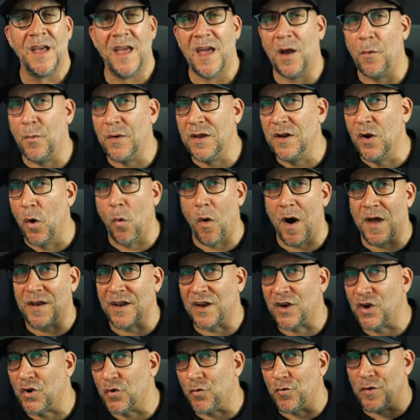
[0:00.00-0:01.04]
and we don't want
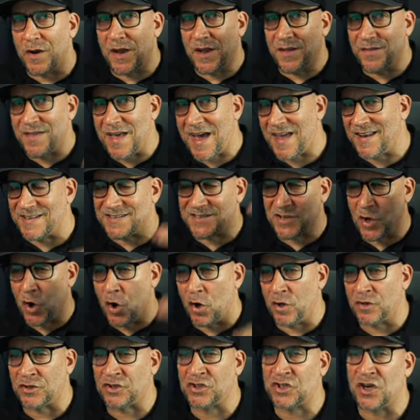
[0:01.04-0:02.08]
a grid that is
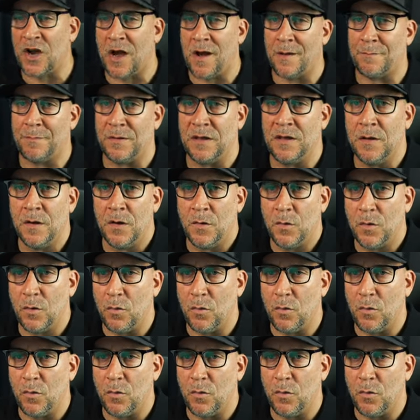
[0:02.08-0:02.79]
all choppy.